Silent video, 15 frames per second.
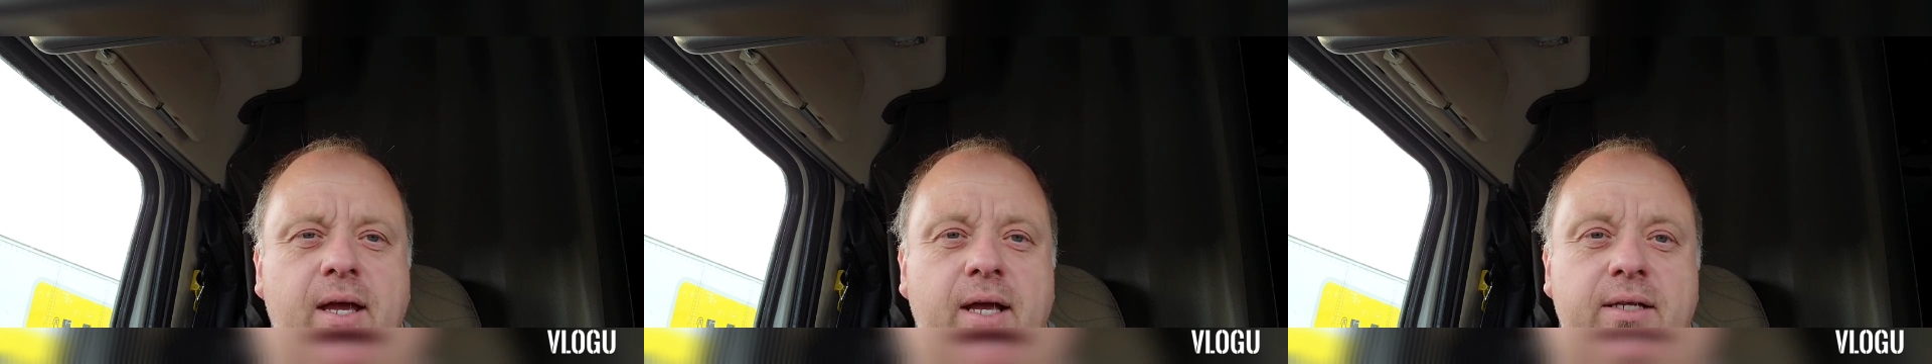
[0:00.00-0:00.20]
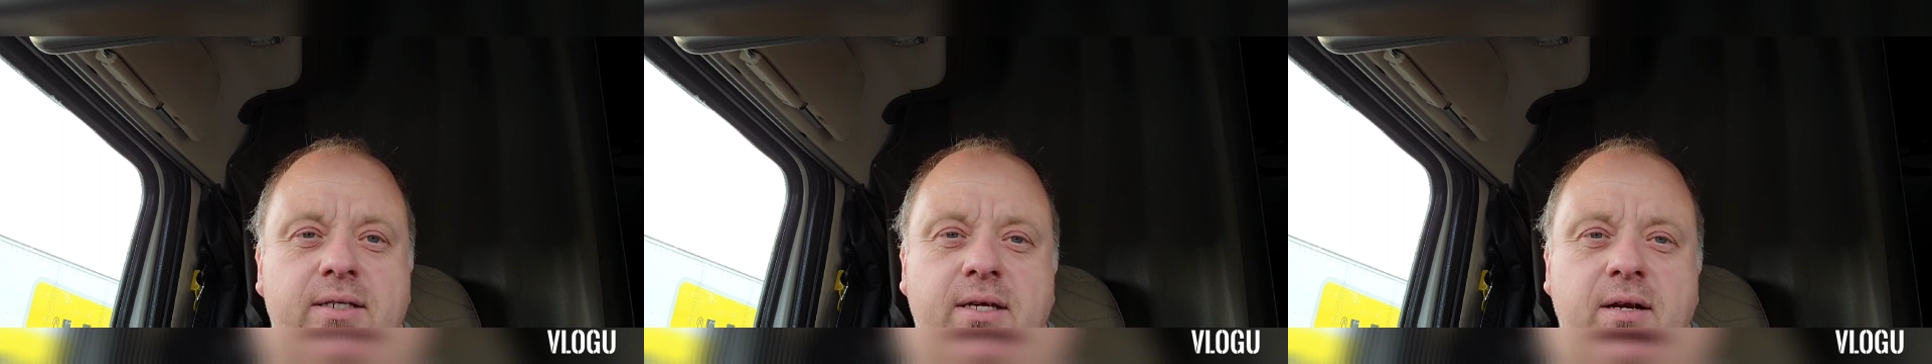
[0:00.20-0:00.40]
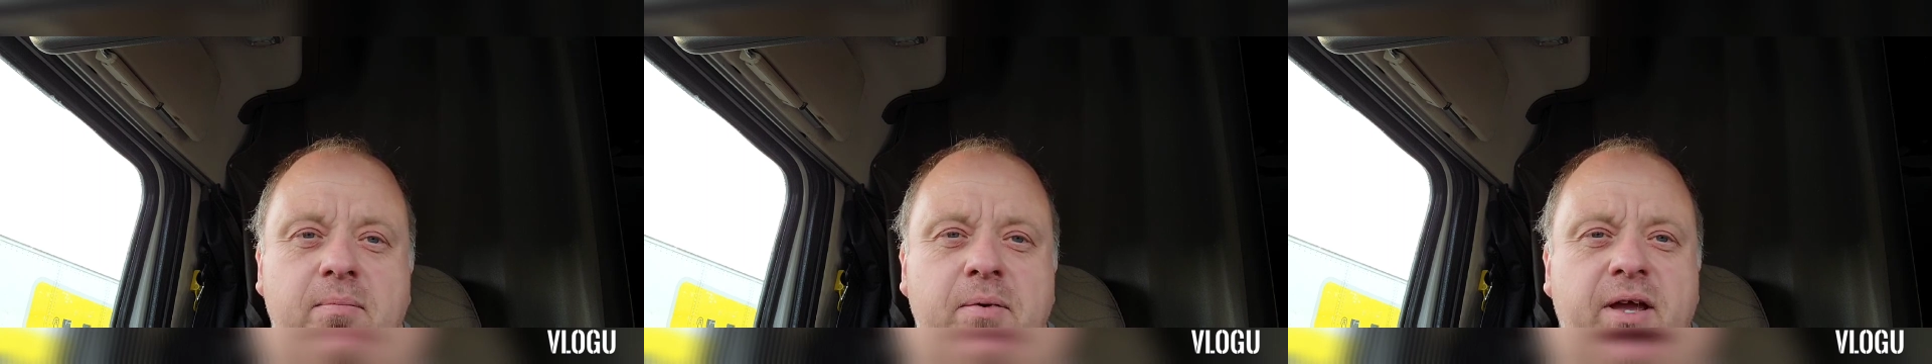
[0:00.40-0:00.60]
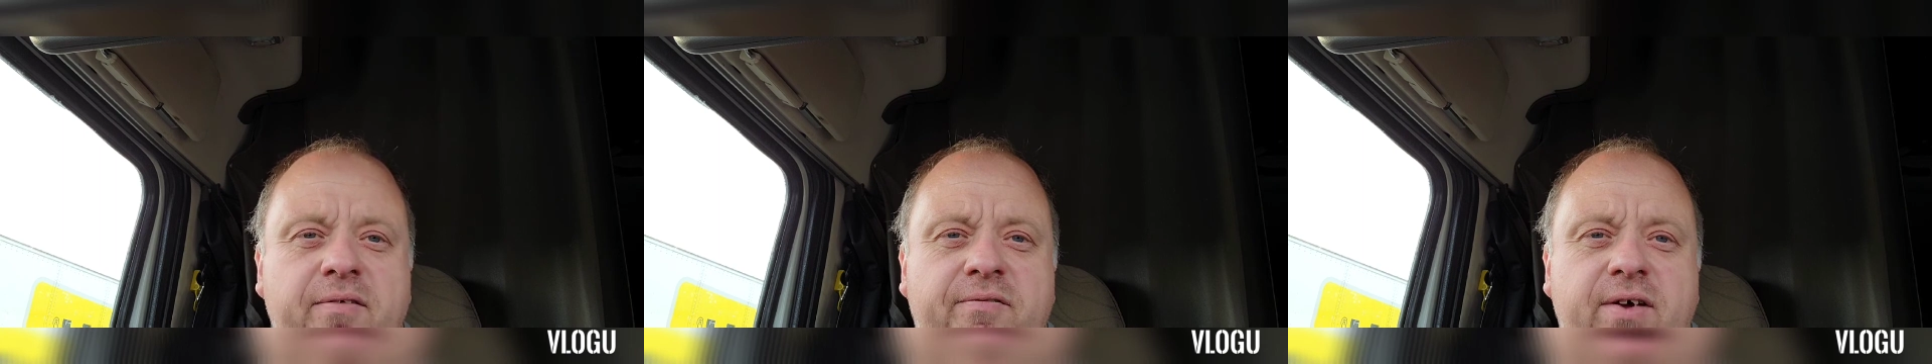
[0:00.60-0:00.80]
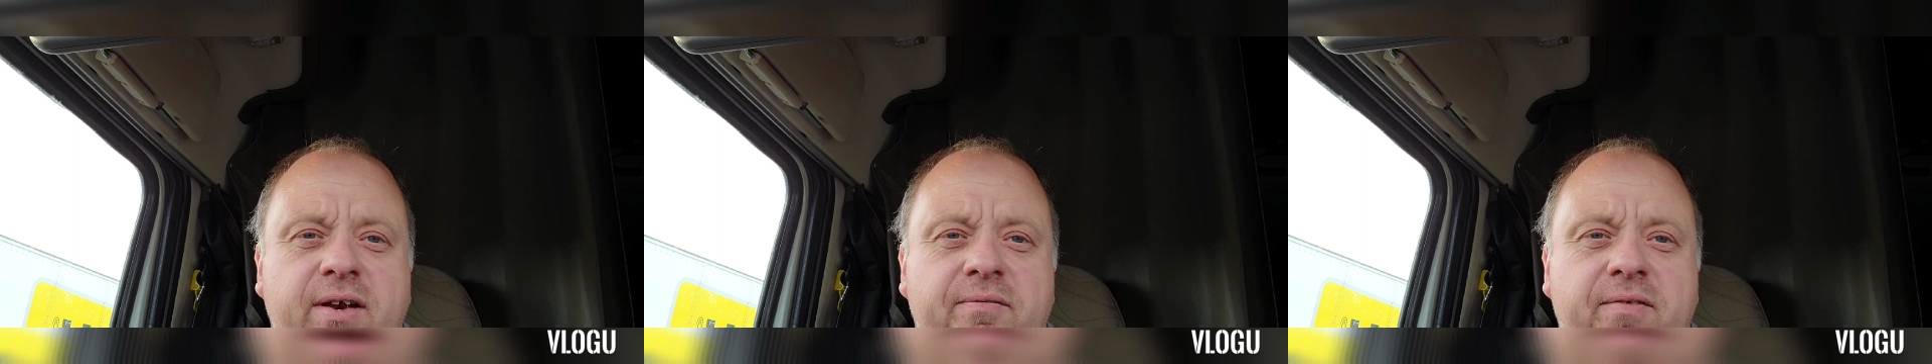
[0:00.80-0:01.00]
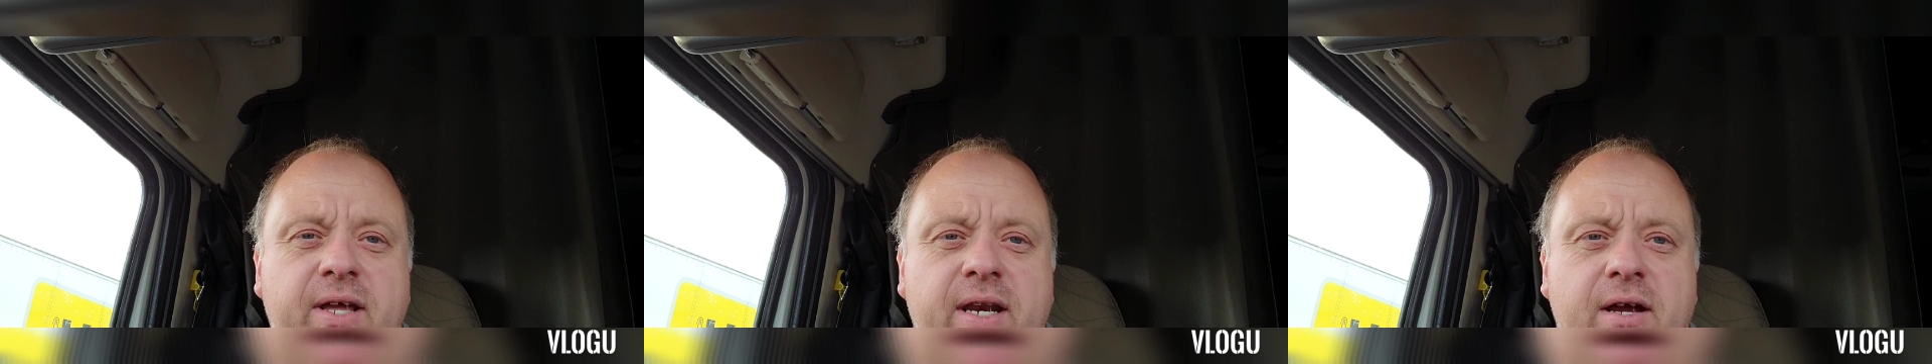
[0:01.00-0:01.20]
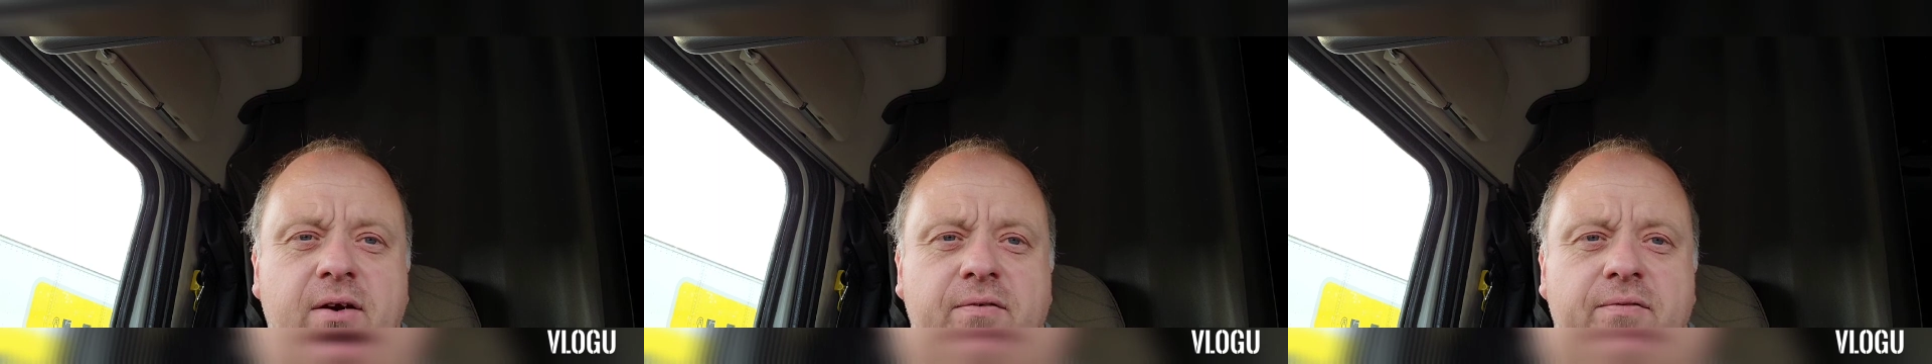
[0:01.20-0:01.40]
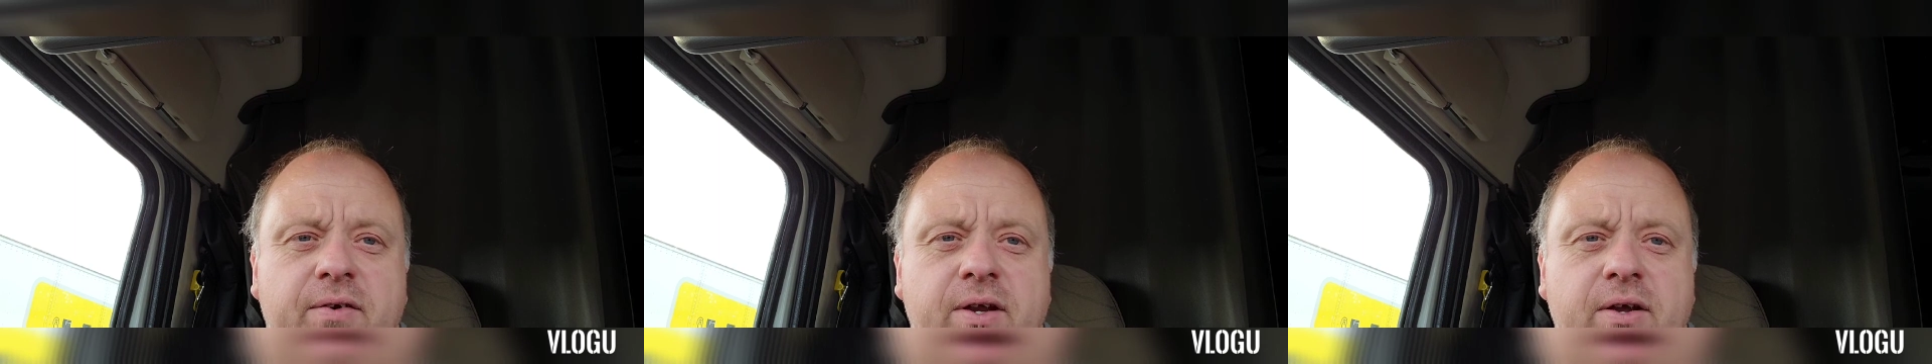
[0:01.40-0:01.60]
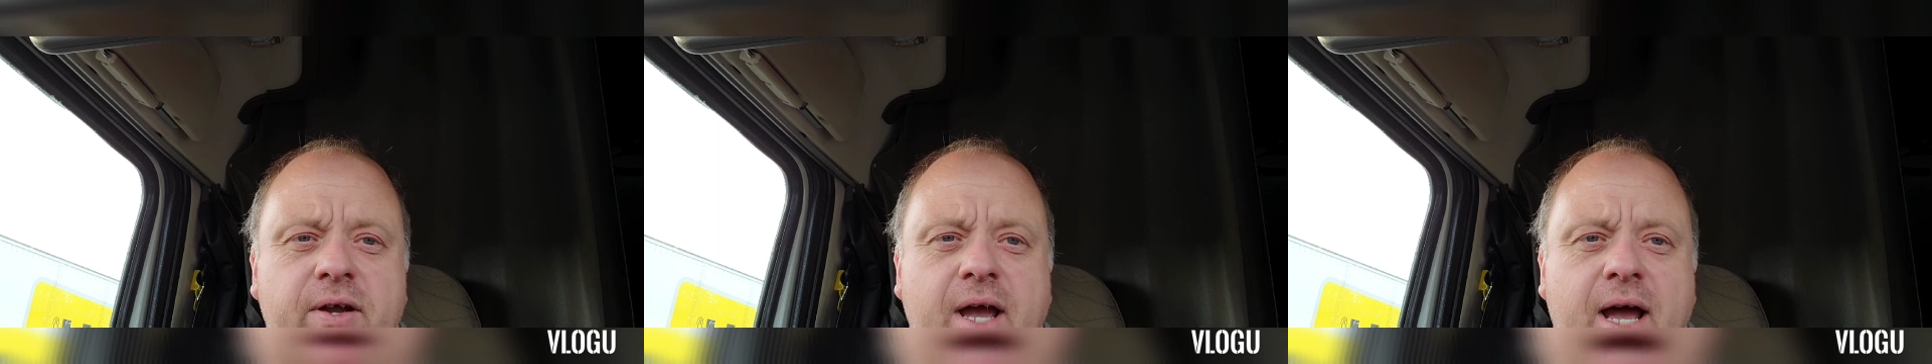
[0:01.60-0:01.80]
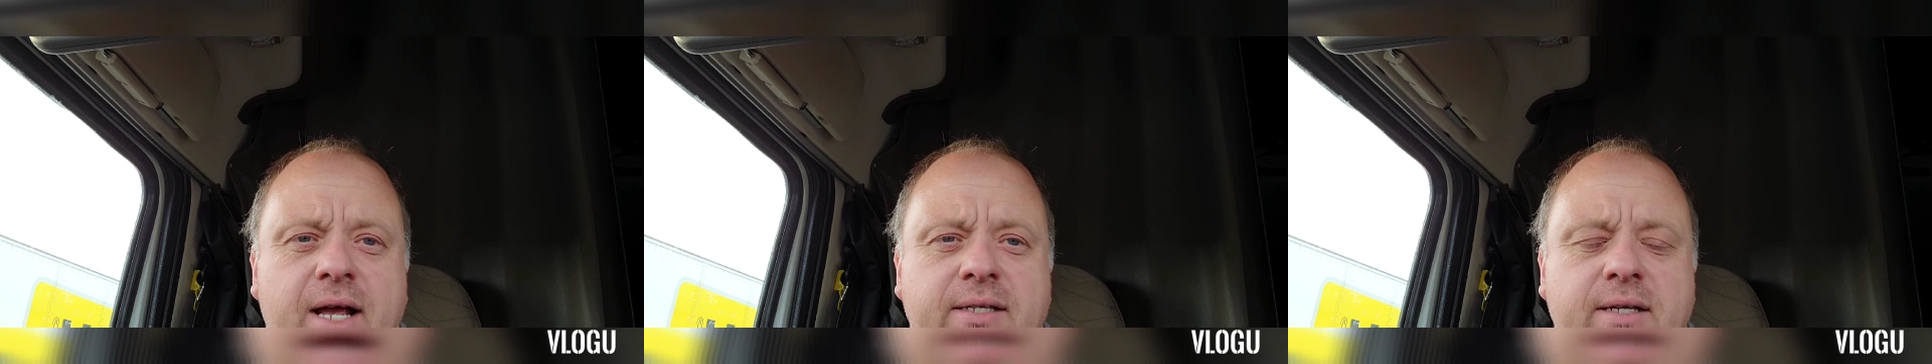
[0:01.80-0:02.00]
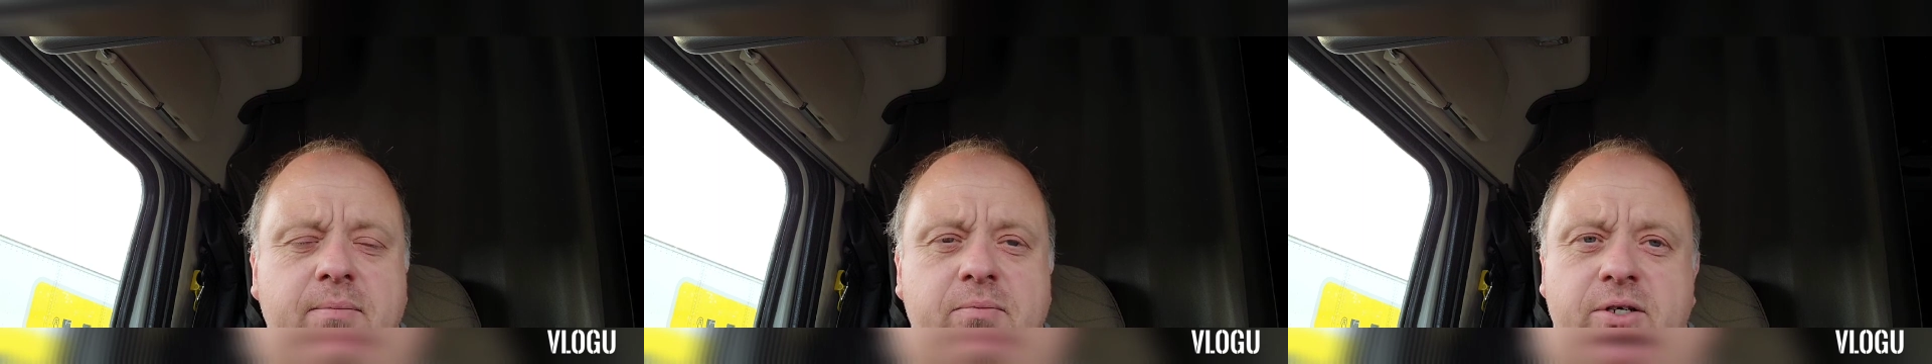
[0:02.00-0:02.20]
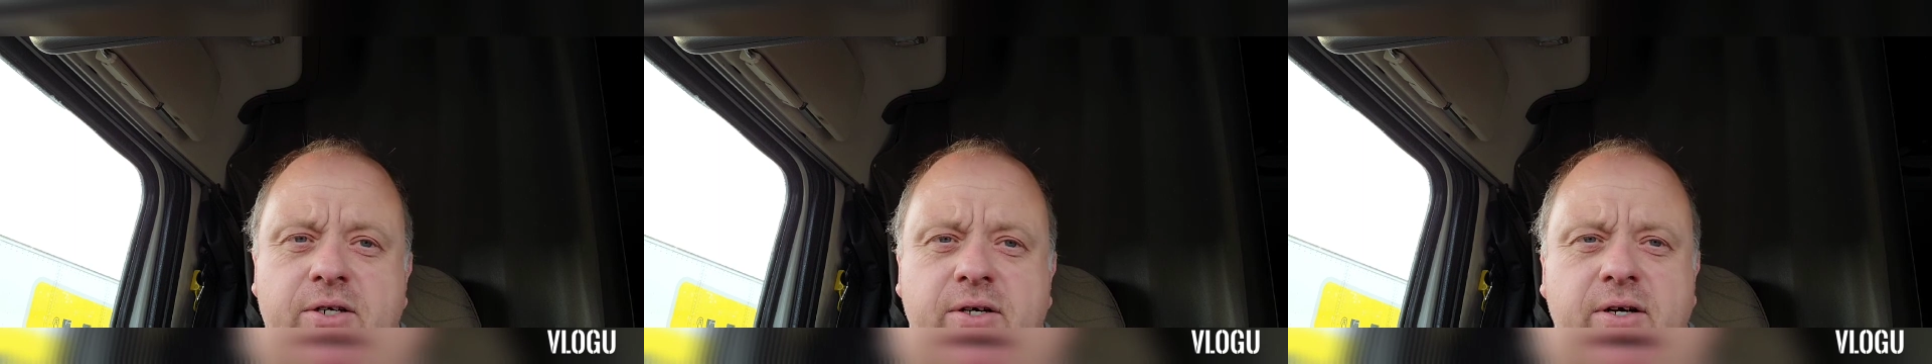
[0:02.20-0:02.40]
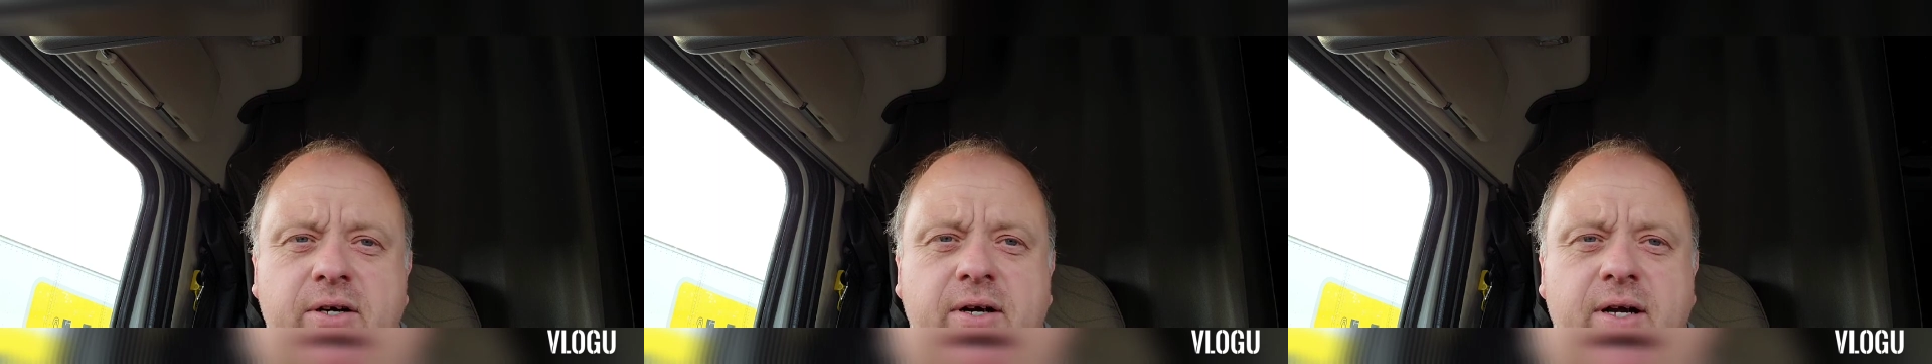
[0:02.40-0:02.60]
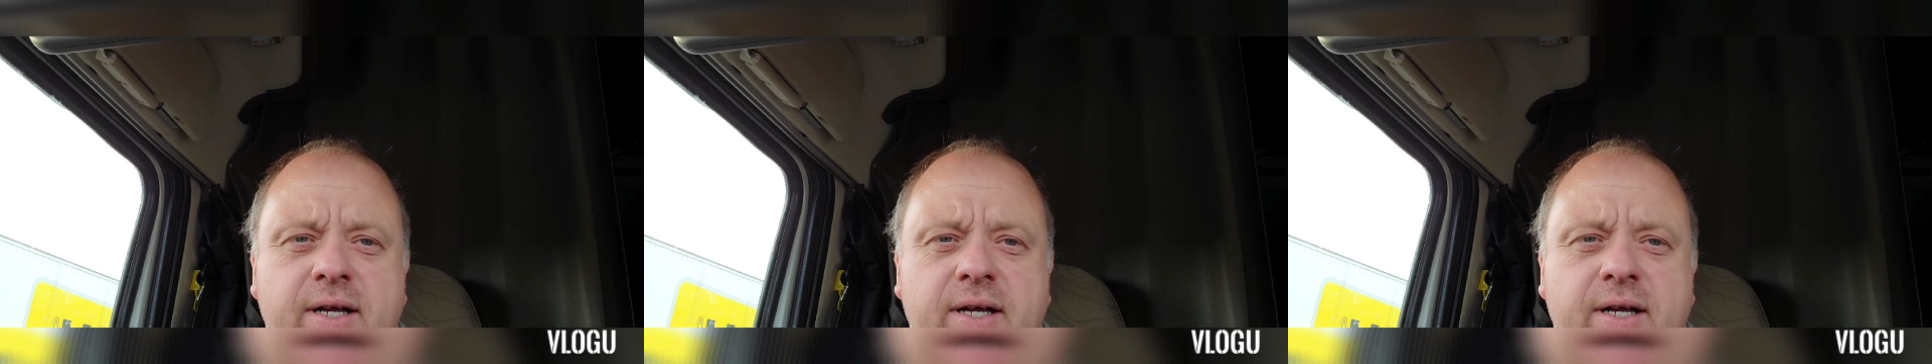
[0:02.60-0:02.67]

It's going to be a fun video for you guys, I'm sure.